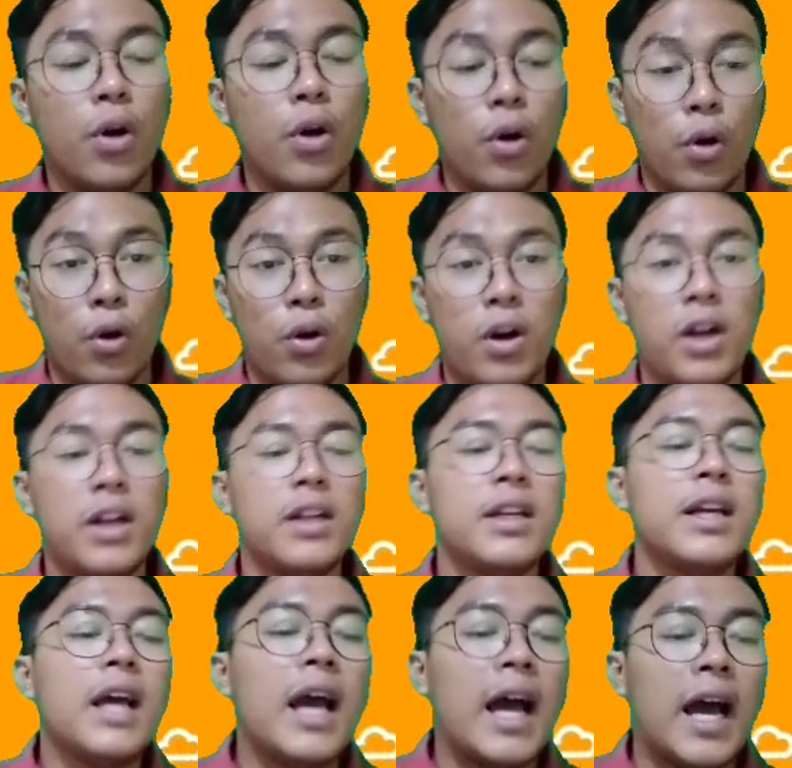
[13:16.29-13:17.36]
or
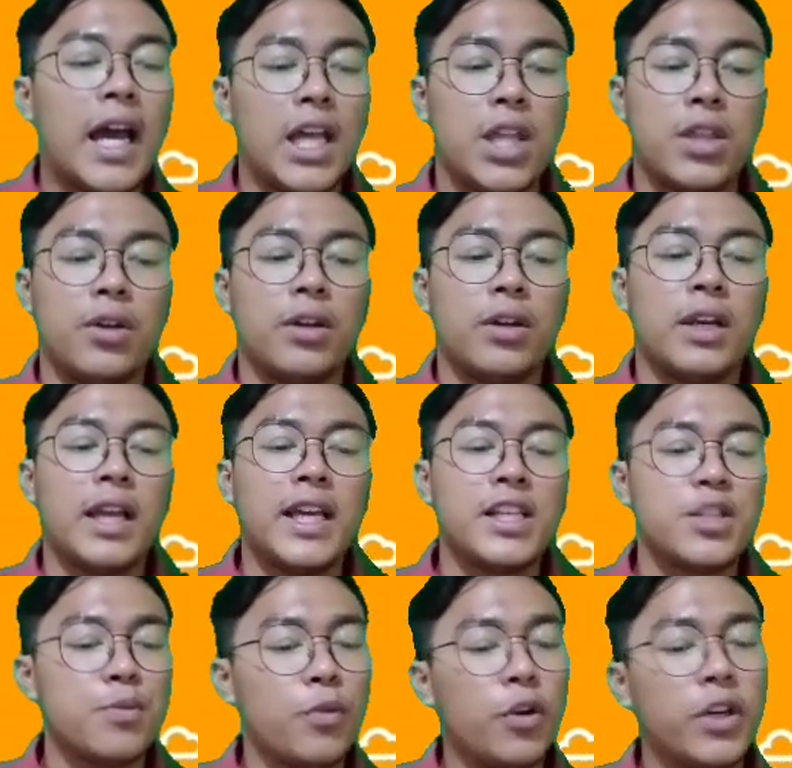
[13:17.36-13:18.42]
I don't like
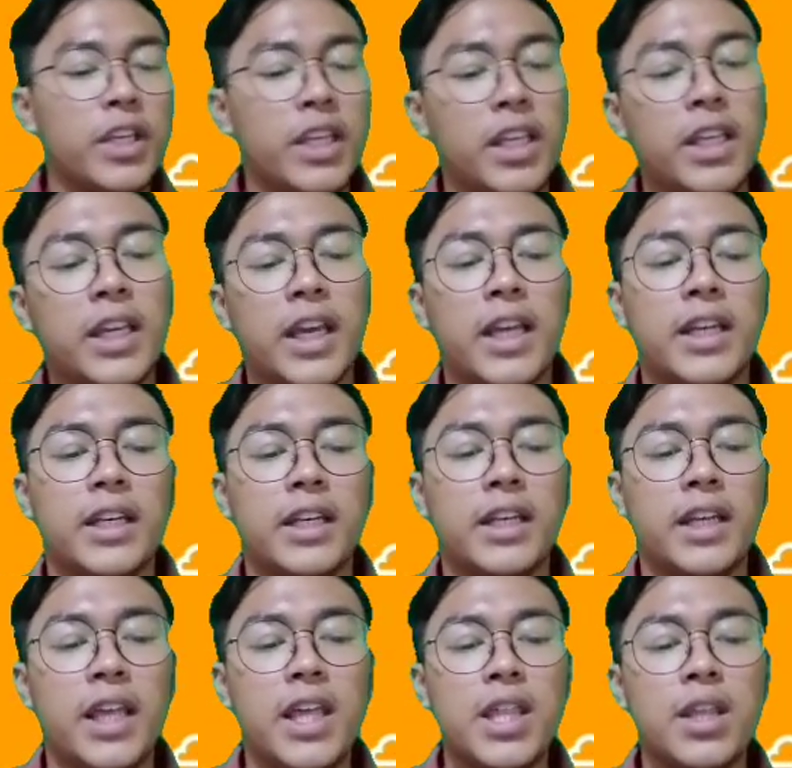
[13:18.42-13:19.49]
smoking
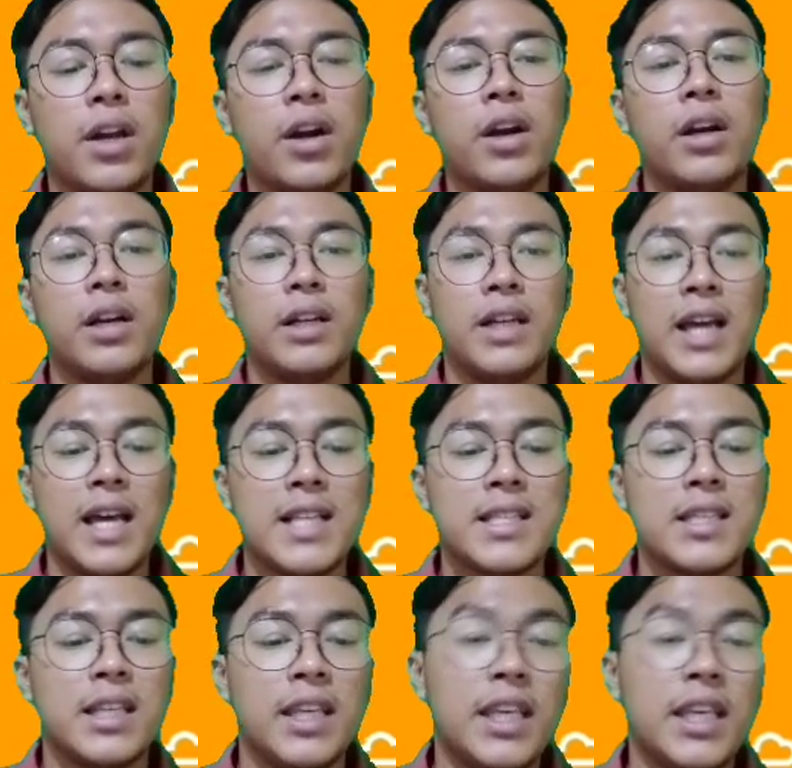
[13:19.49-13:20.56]
and neither
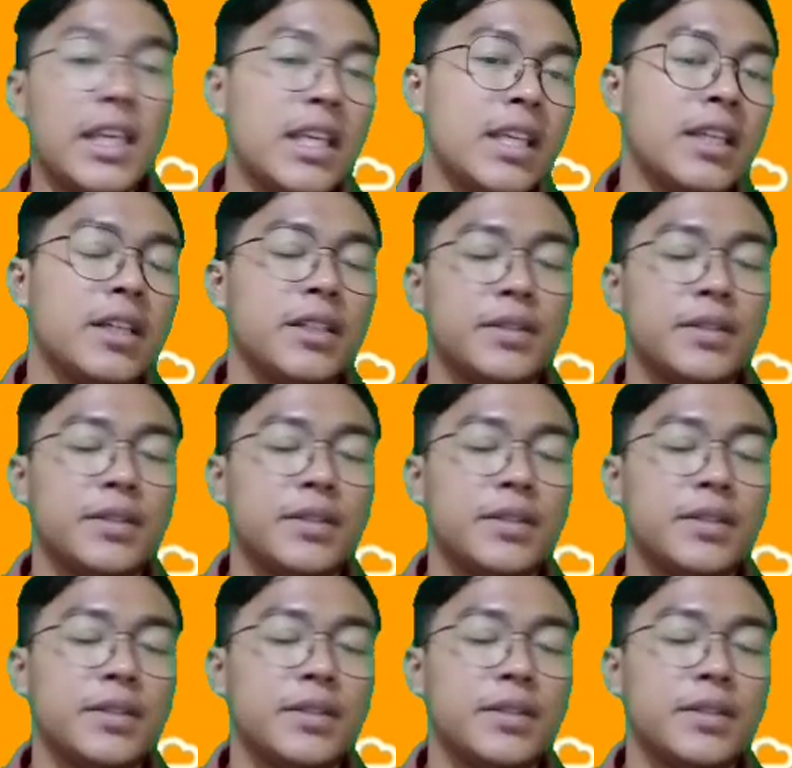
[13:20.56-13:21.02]
does he.